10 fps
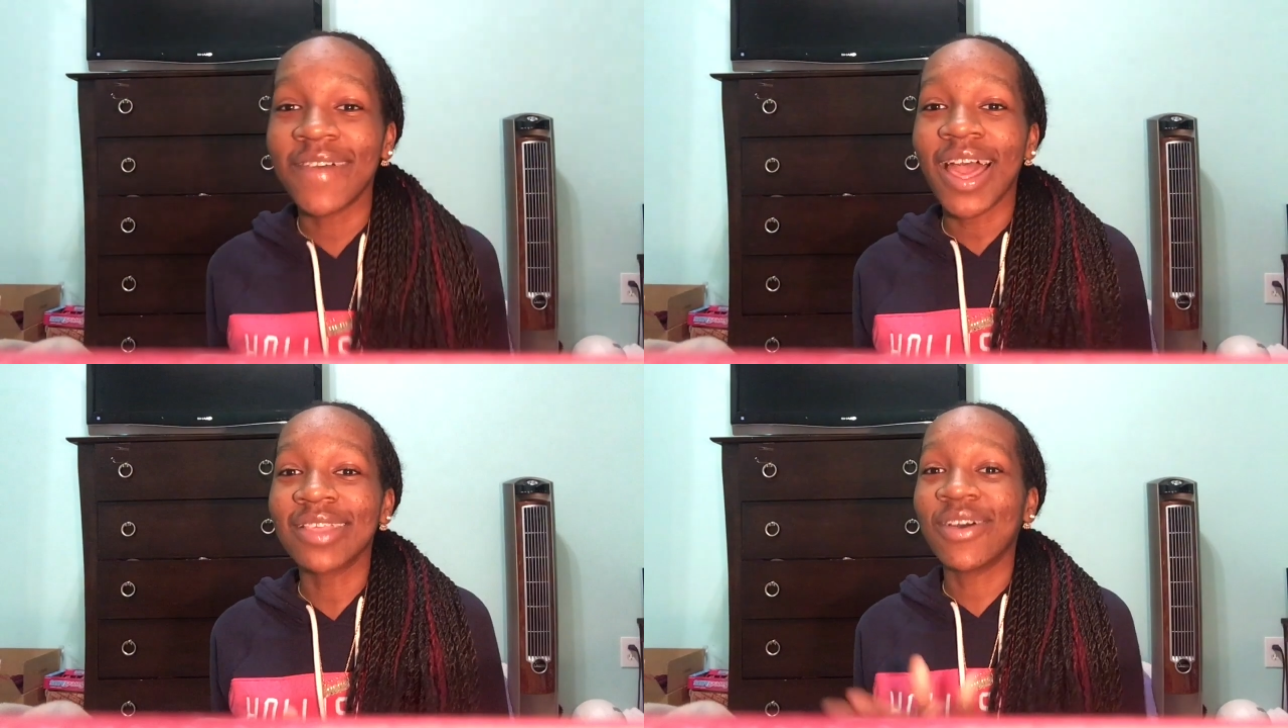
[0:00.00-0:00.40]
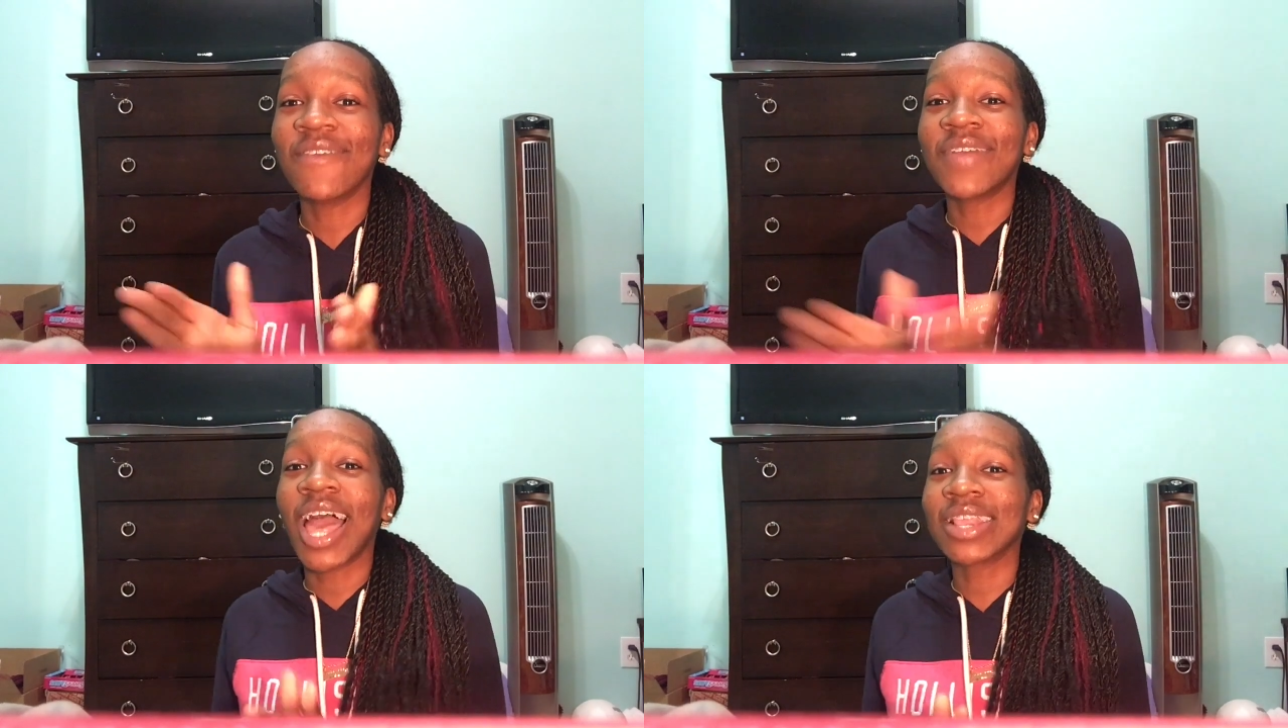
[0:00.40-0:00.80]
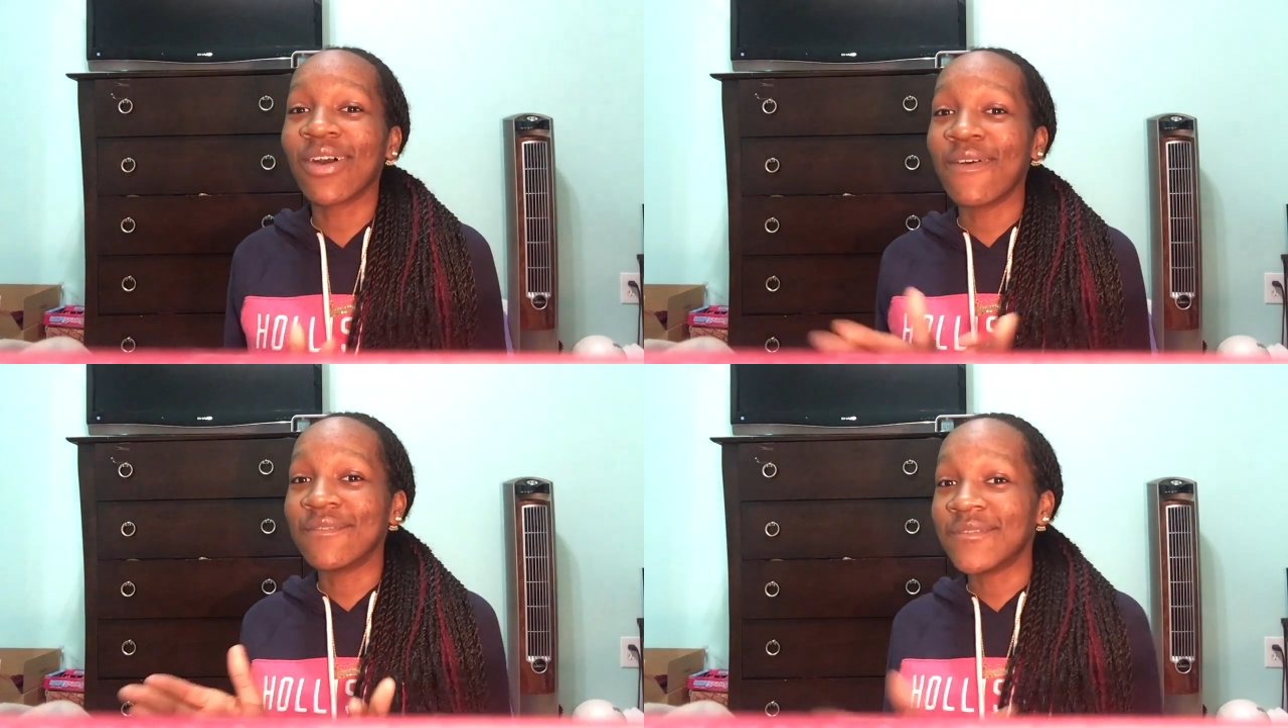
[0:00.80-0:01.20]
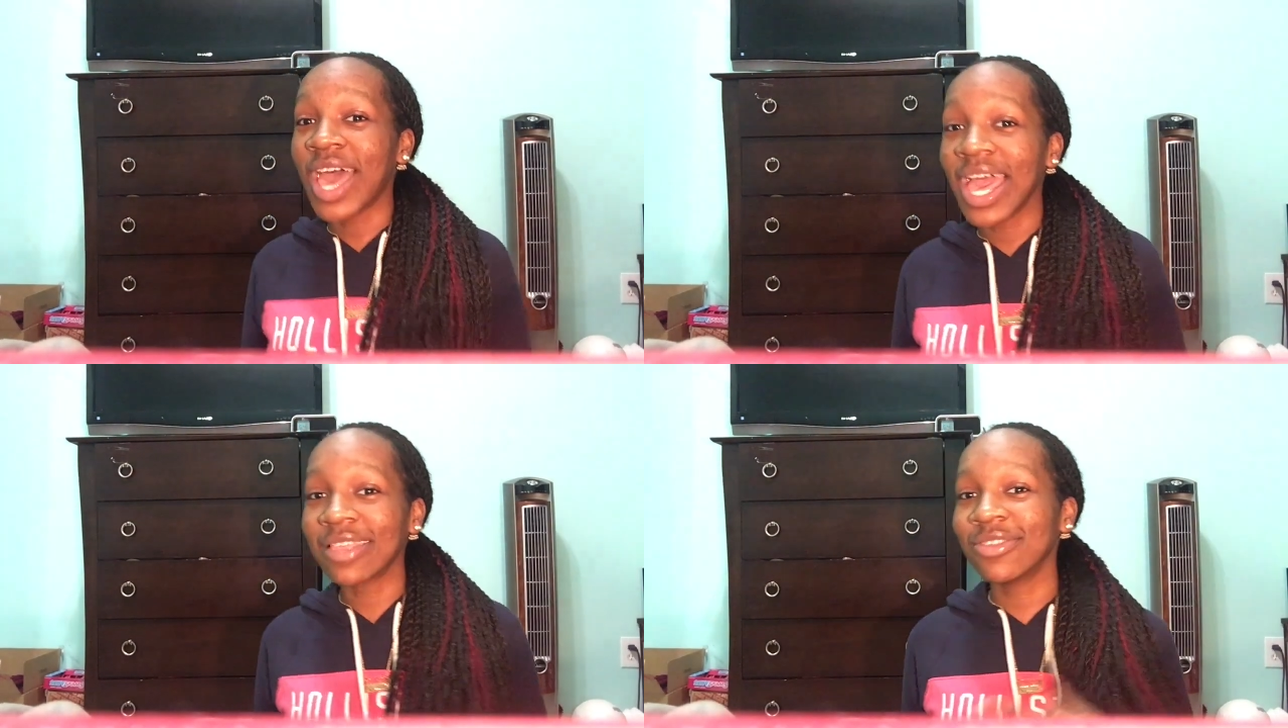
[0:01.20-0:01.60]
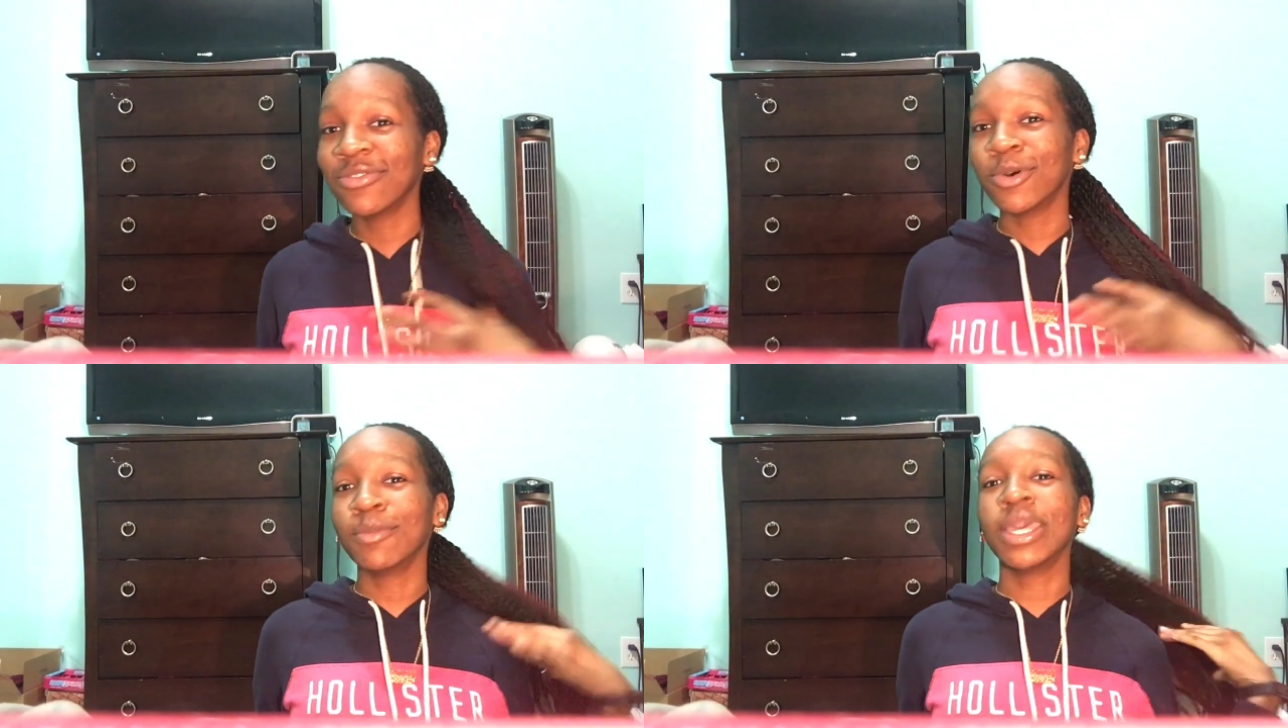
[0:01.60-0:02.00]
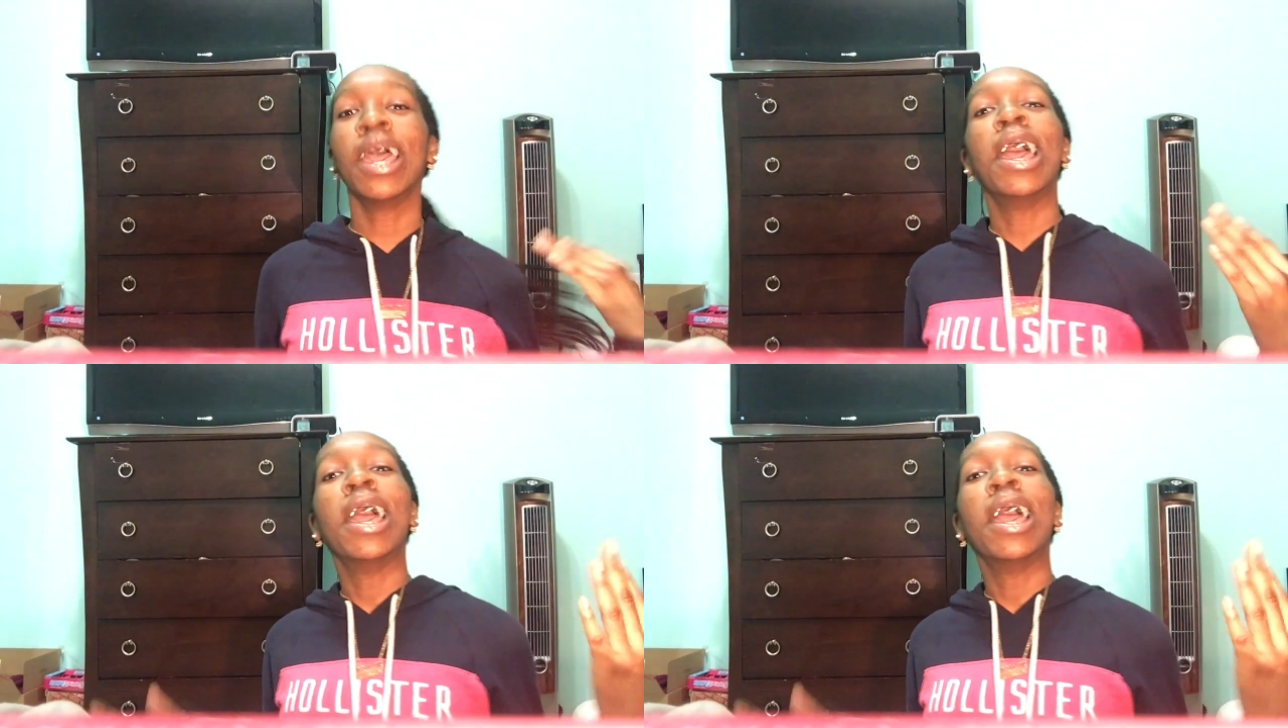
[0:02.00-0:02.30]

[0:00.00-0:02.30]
facts on facts on facts, you feel me?